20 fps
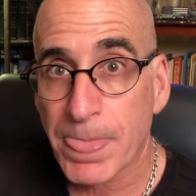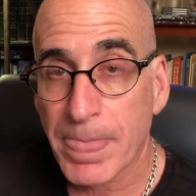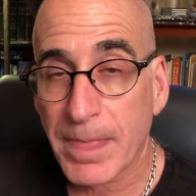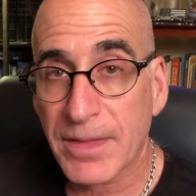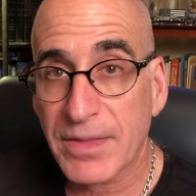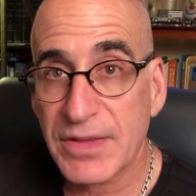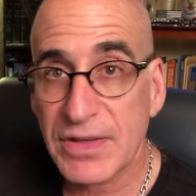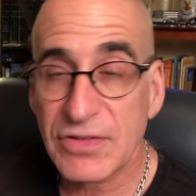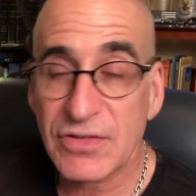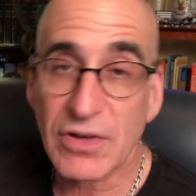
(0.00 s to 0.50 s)

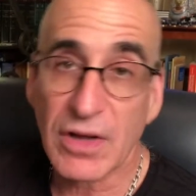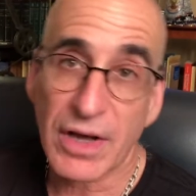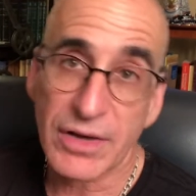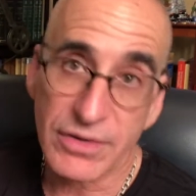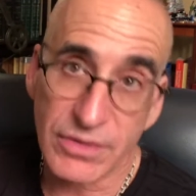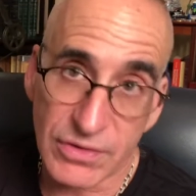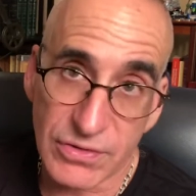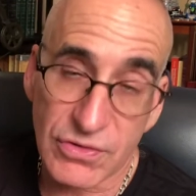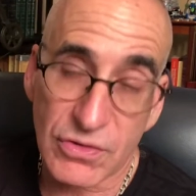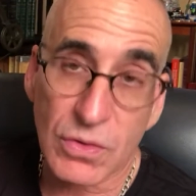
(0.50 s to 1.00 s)
This
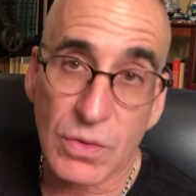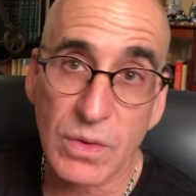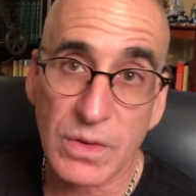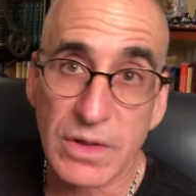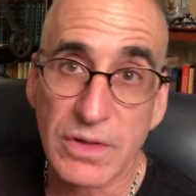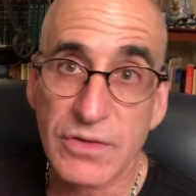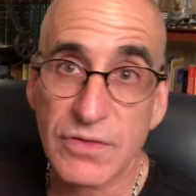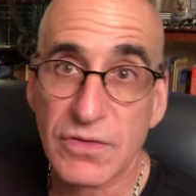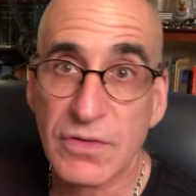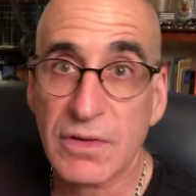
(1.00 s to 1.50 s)

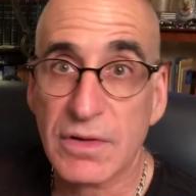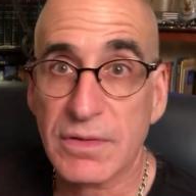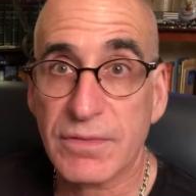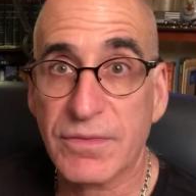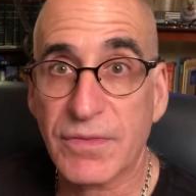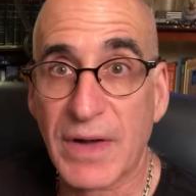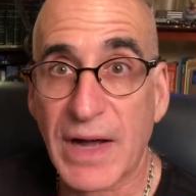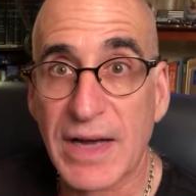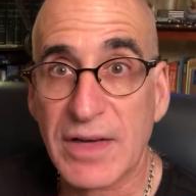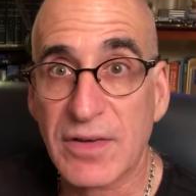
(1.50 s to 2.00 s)
underscores, in
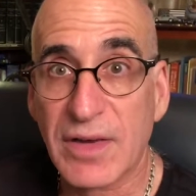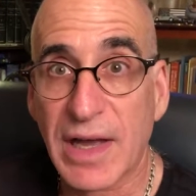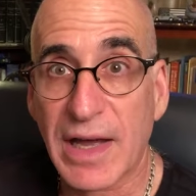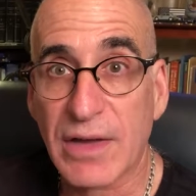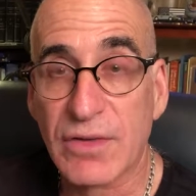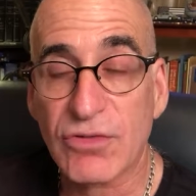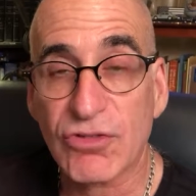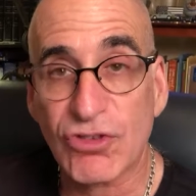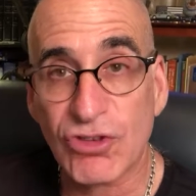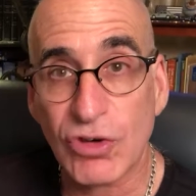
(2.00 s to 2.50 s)
fact,
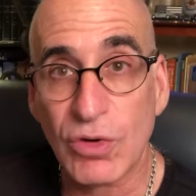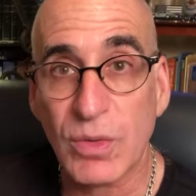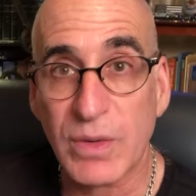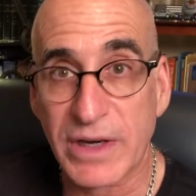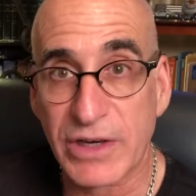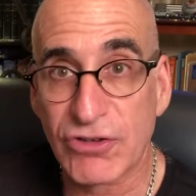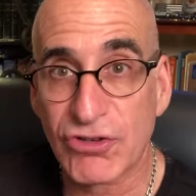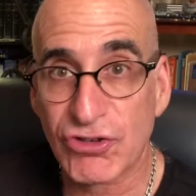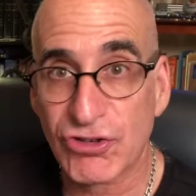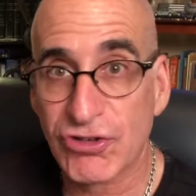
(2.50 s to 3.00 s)
how
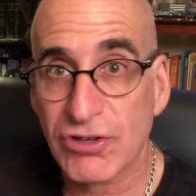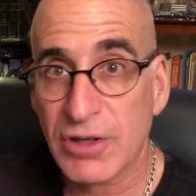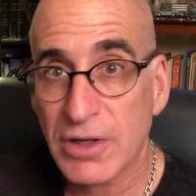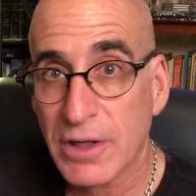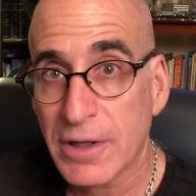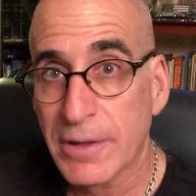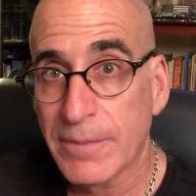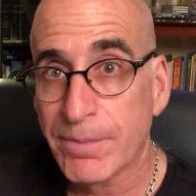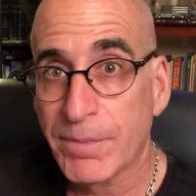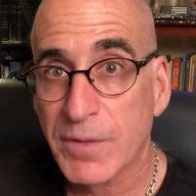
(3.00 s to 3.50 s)
Jewish
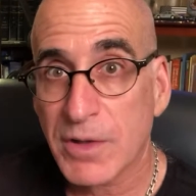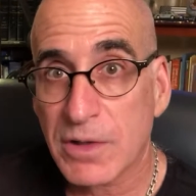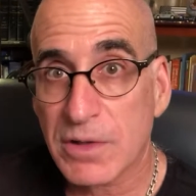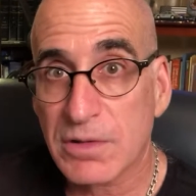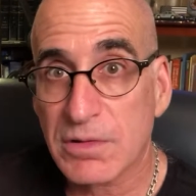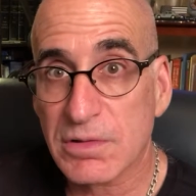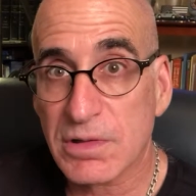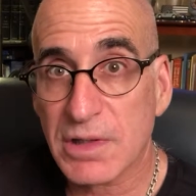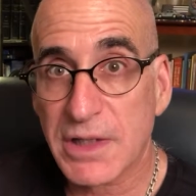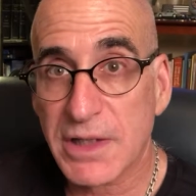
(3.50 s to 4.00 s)

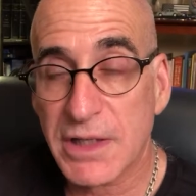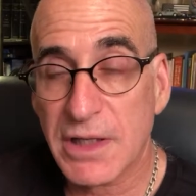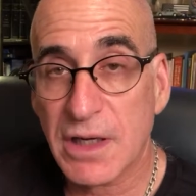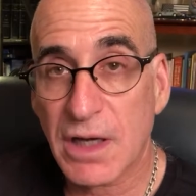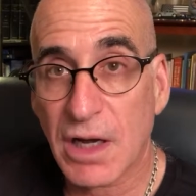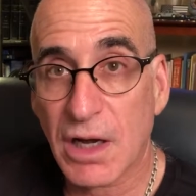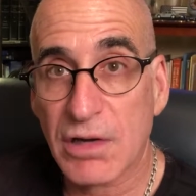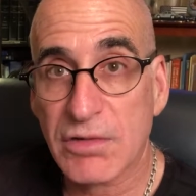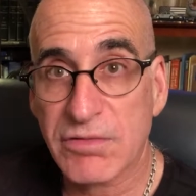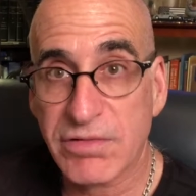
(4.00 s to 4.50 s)
early
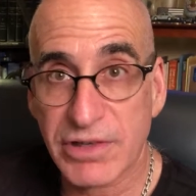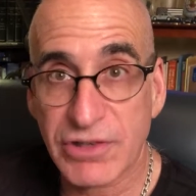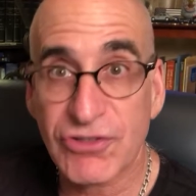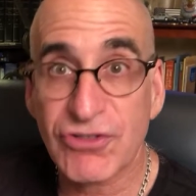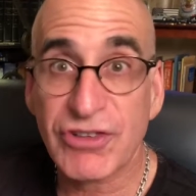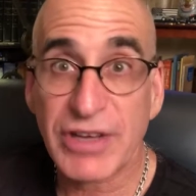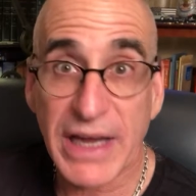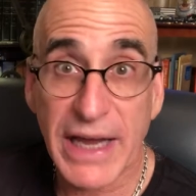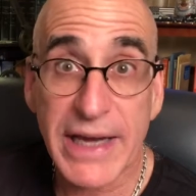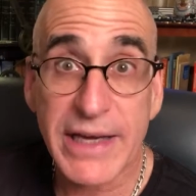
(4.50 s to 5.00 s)

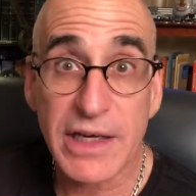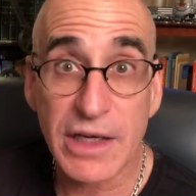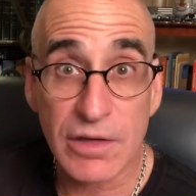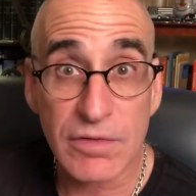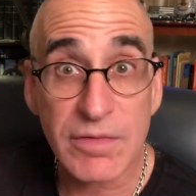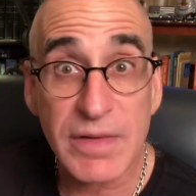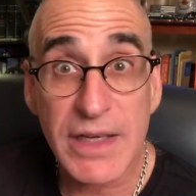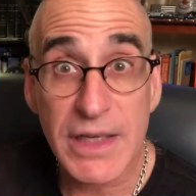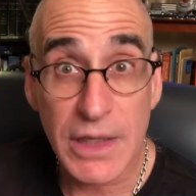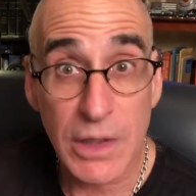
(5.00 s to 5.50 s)
Christianity
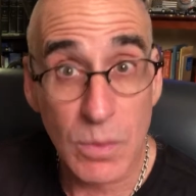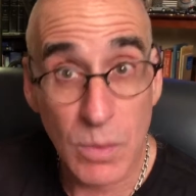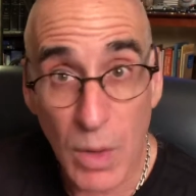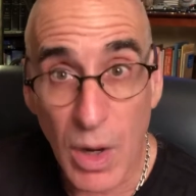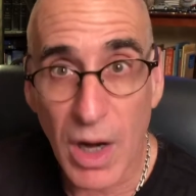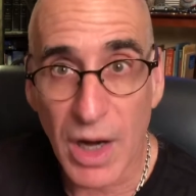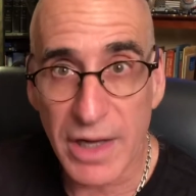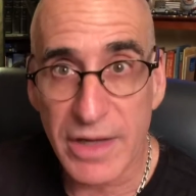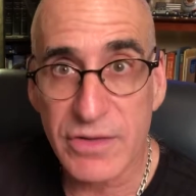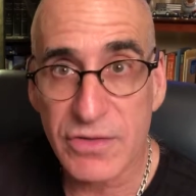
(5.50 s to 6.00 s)
really
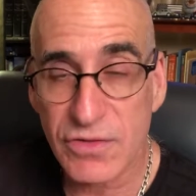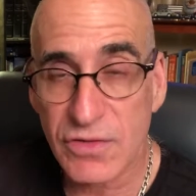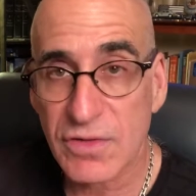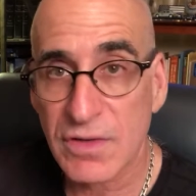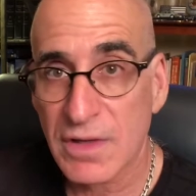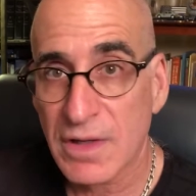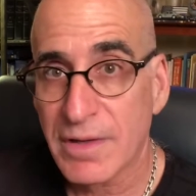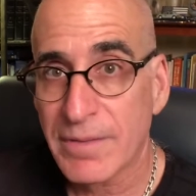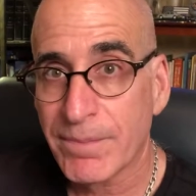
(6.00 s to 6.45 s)
was.